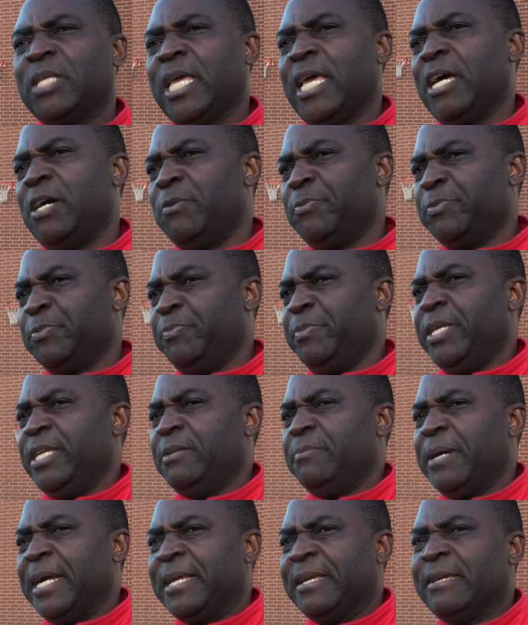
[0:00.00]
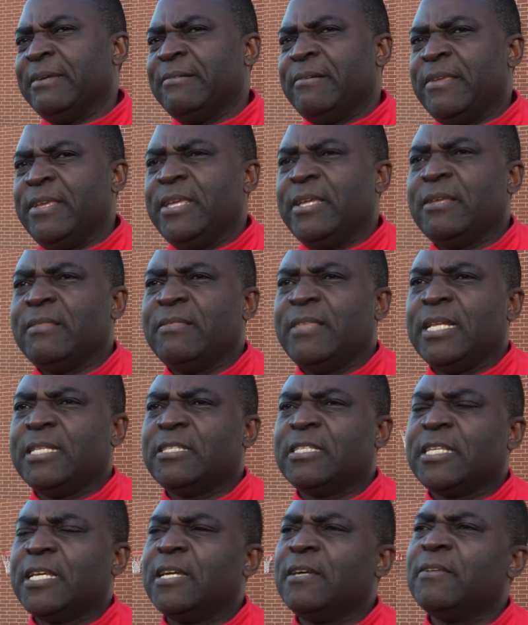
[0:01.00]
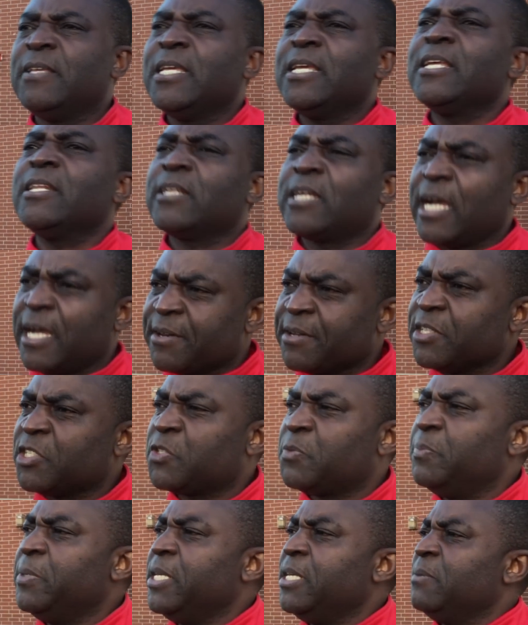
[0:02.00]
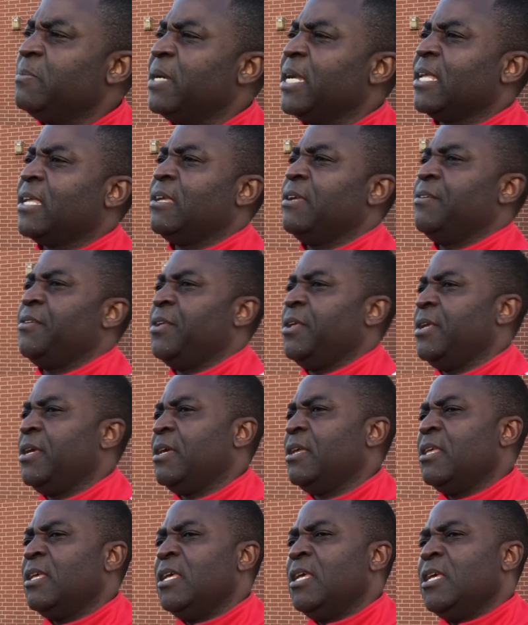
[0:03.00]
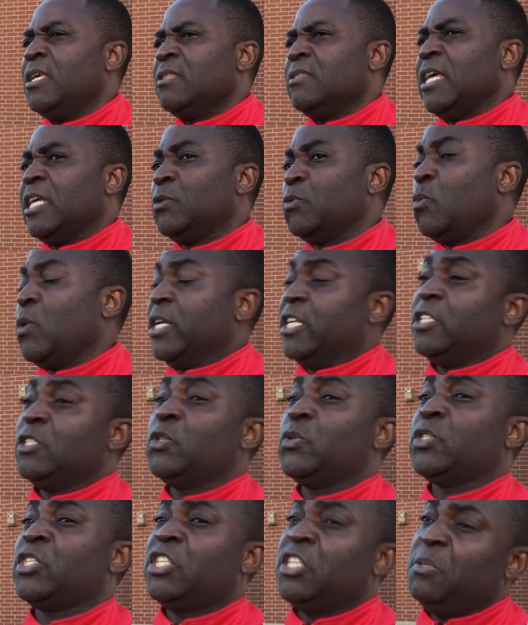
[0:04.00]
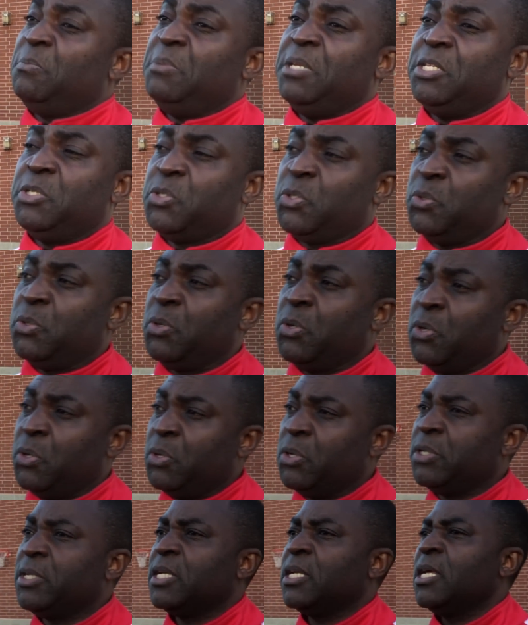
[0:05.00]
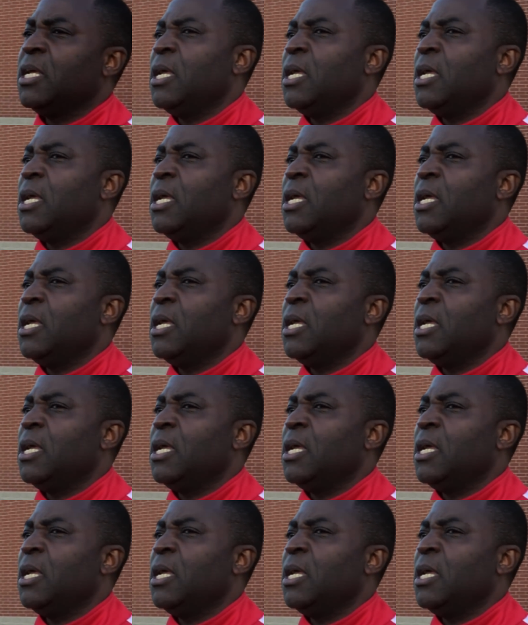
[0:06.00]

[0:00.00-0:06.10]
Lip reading: helped me in my career, that encouraged me in my career, that wanted to see me do good.